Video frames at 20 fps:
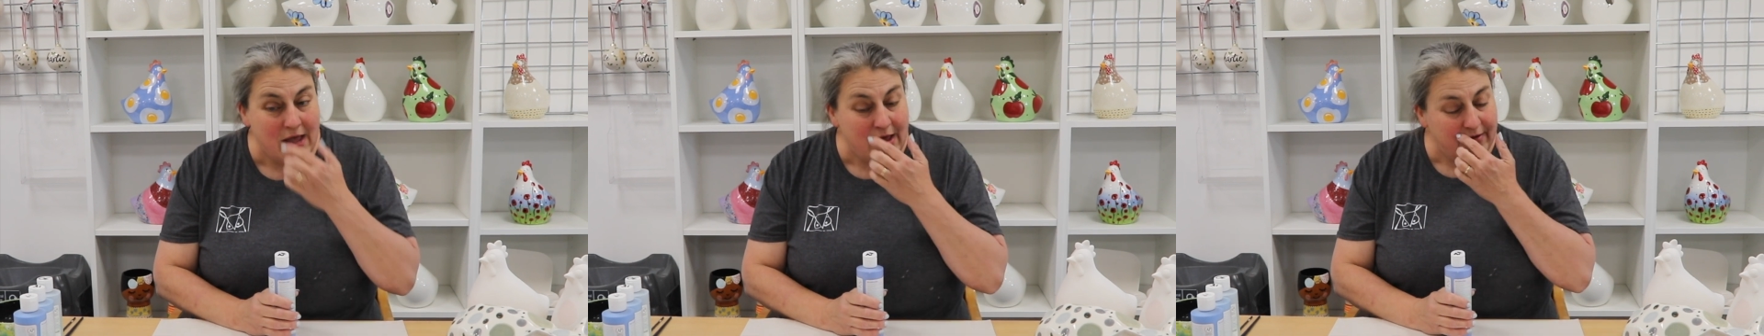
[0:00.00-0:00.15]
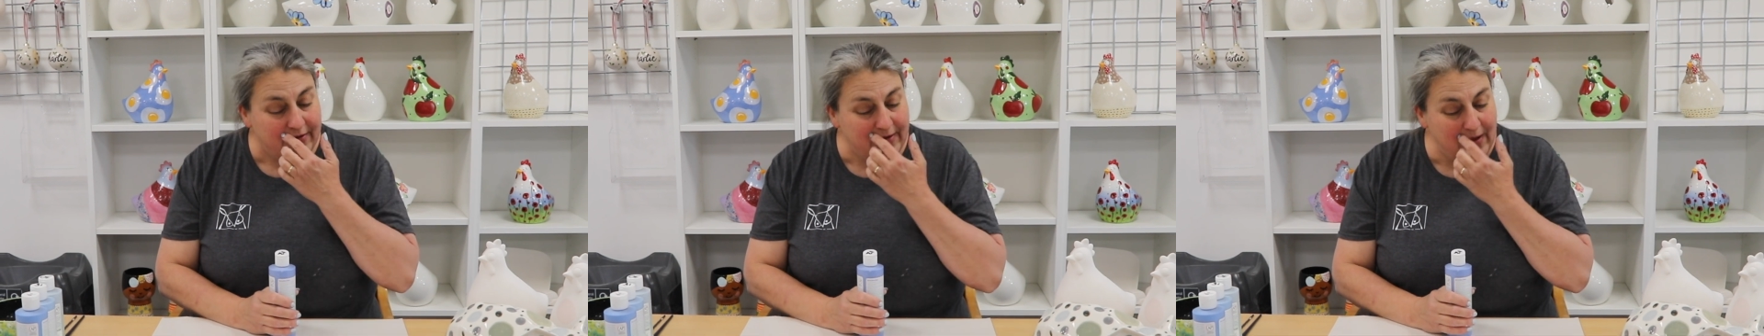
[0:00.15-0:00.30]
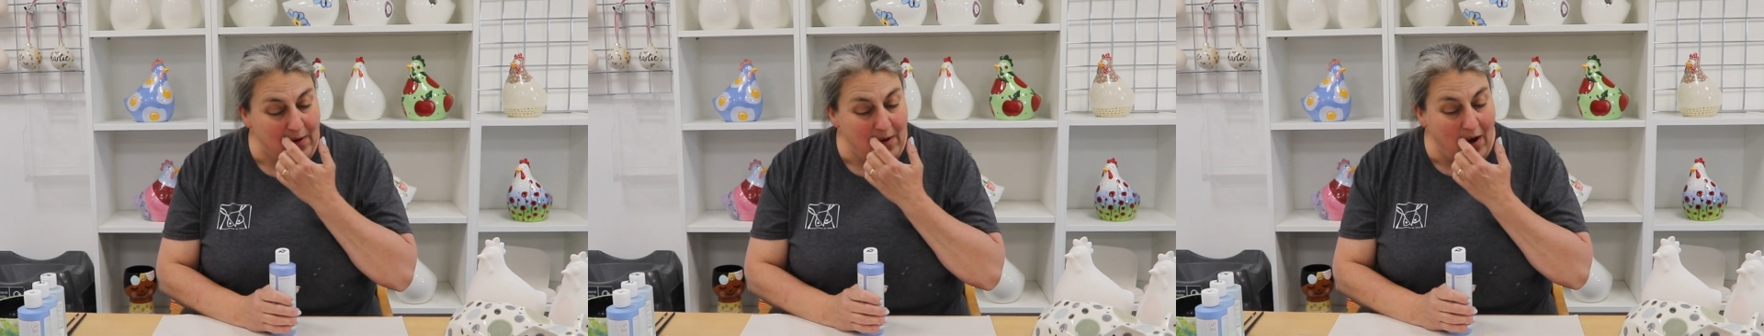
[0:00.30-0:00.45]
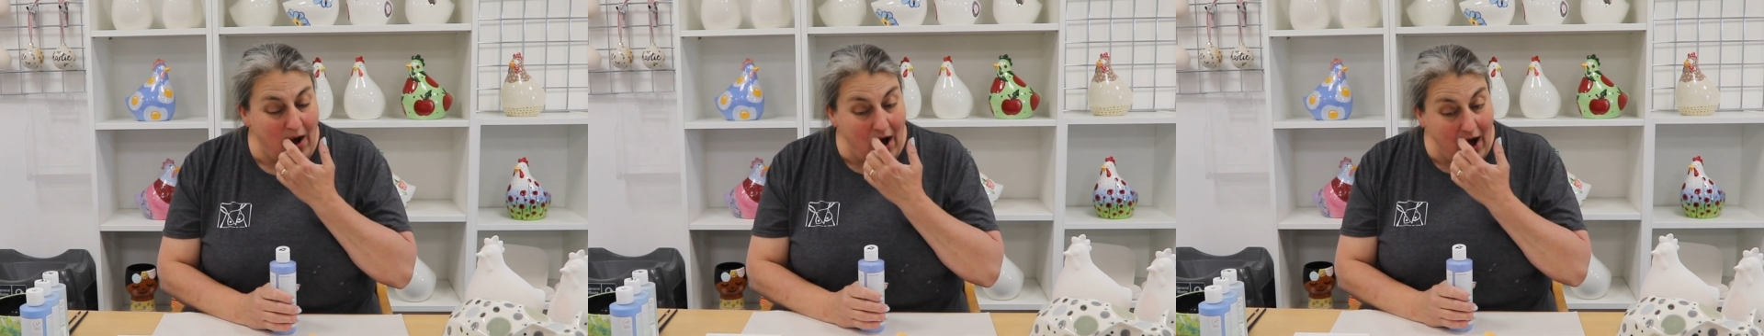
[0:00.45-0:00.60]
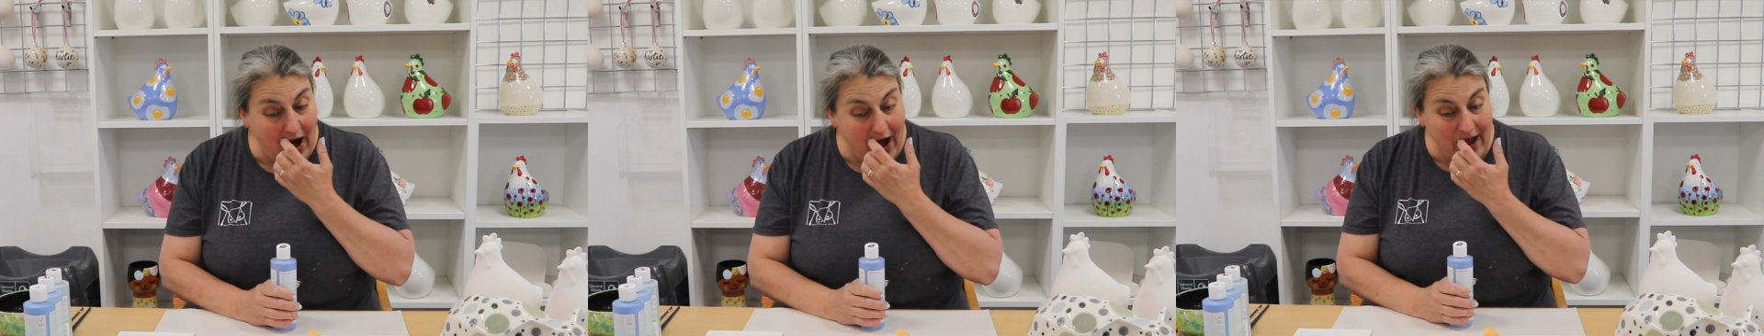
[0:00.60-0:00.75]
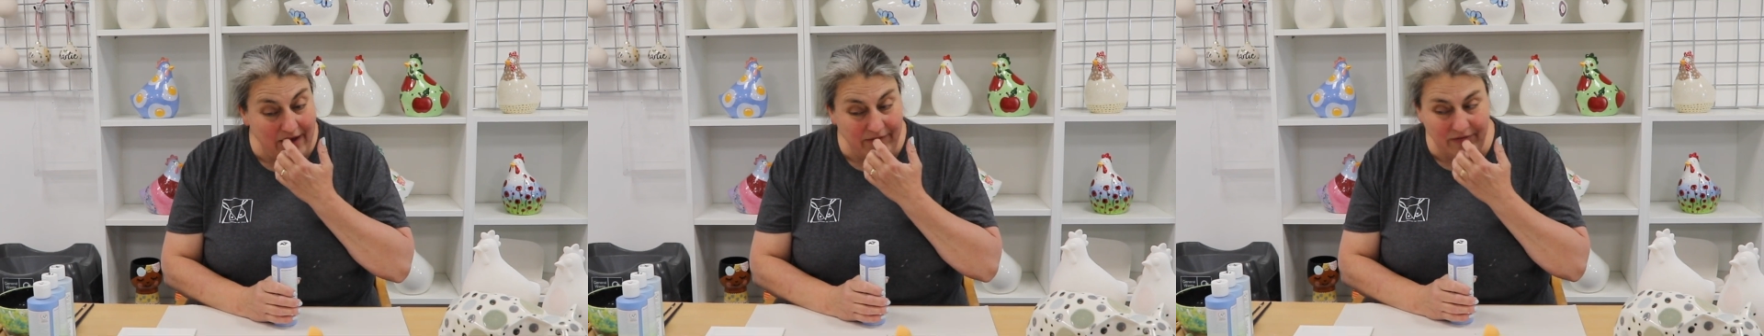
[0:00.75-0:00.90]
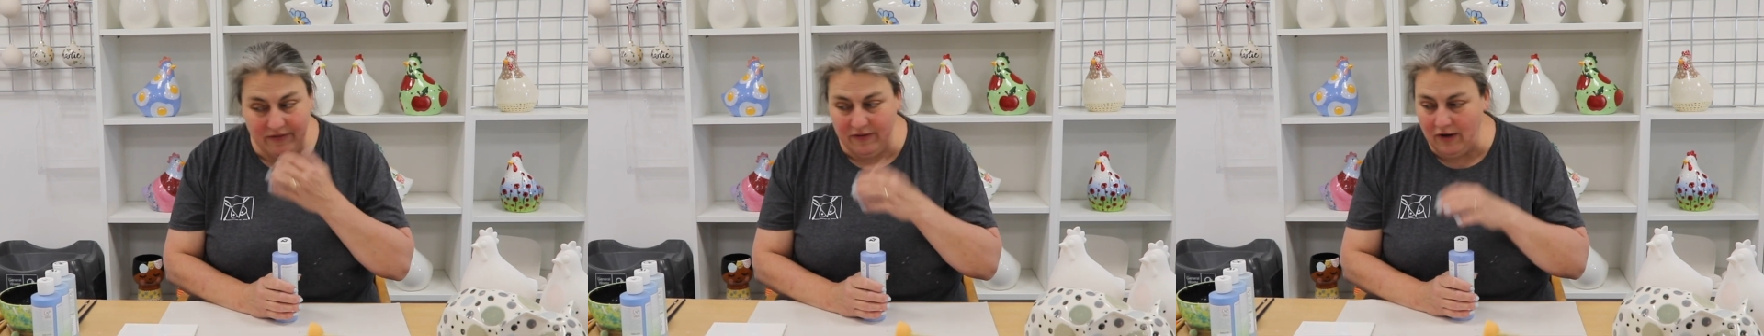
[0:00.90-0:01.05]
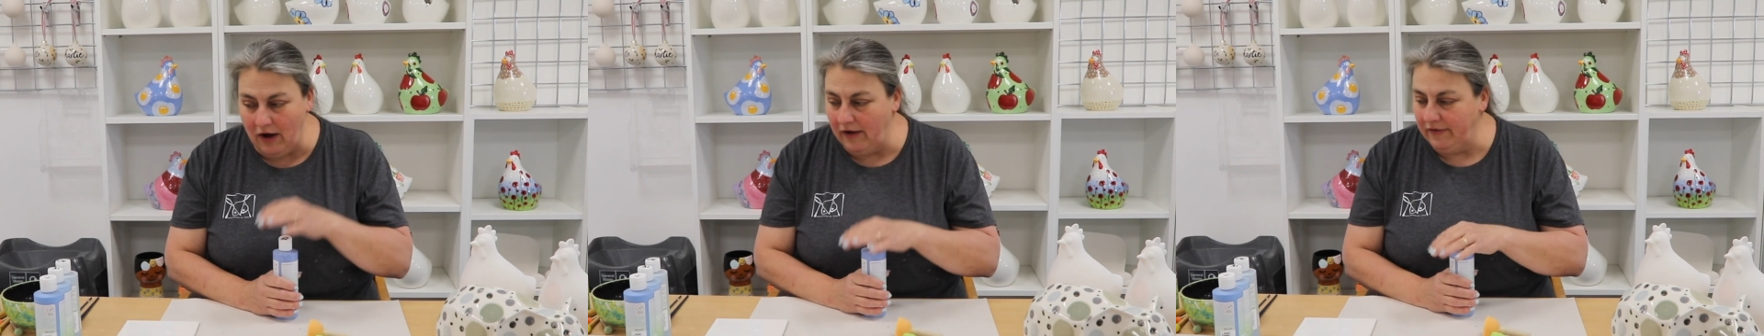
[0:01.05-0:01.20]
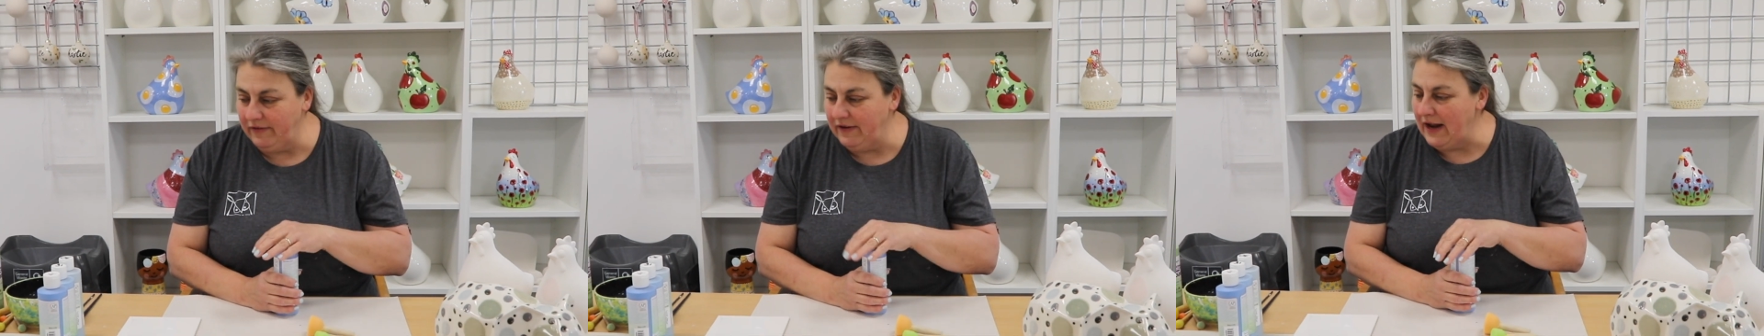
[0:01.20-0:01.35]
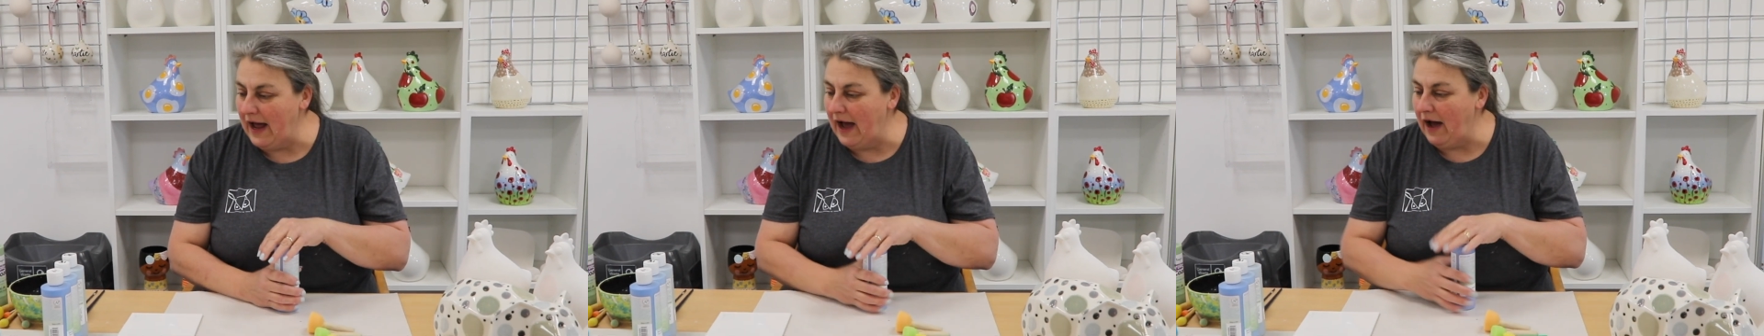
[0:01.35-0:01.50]
So I've
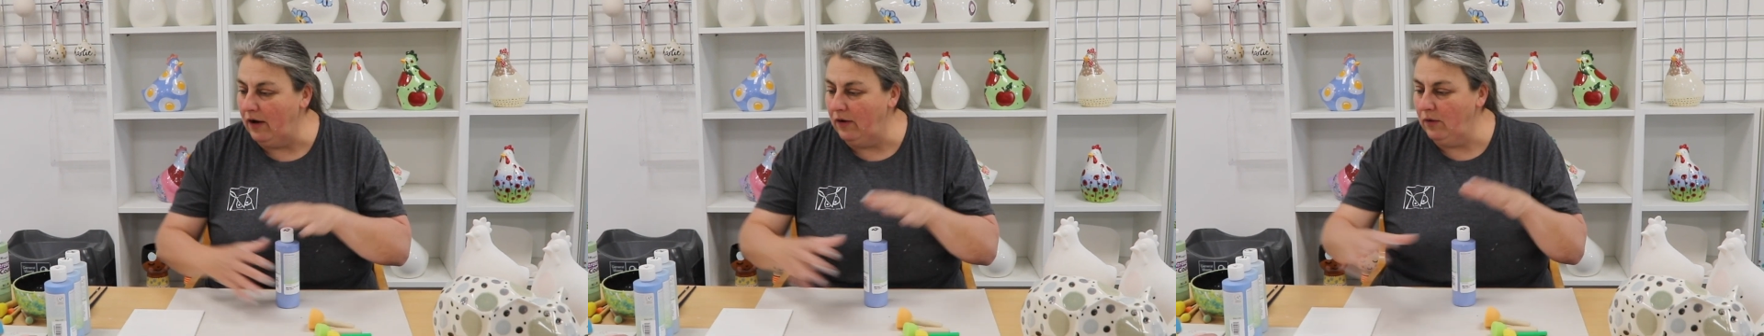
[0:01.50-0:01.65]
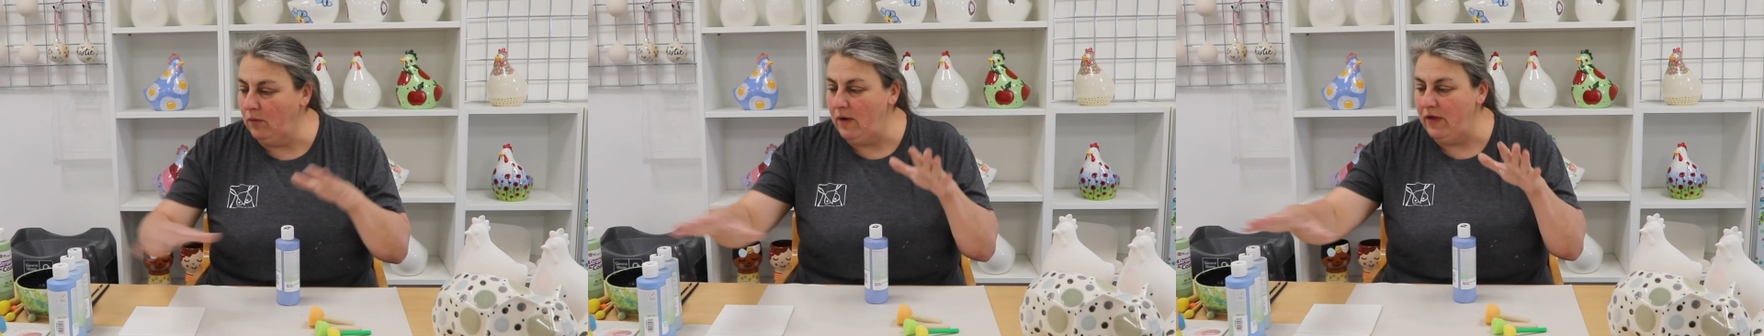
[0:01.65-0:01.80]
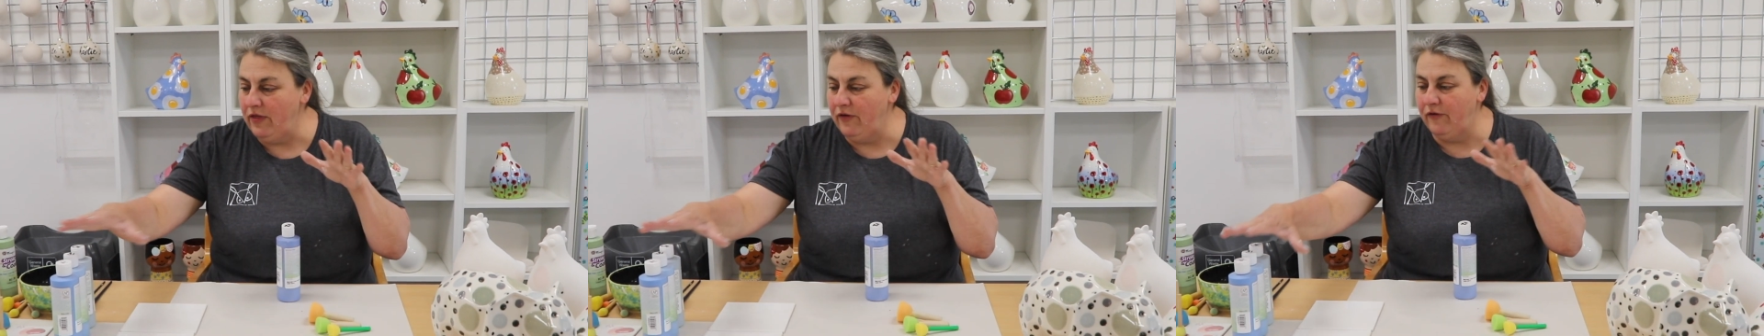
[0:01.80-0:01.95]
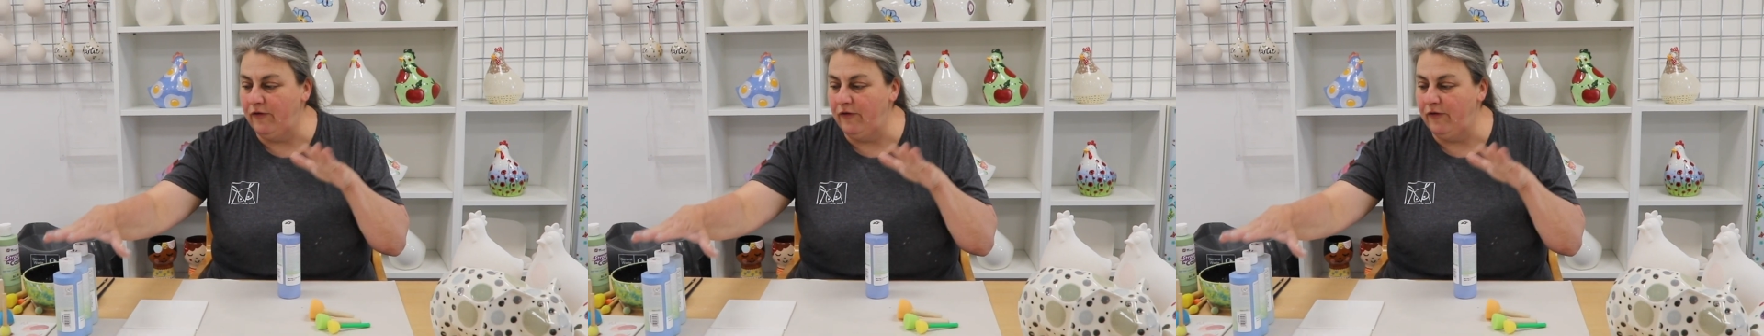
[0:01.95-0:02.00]
started out with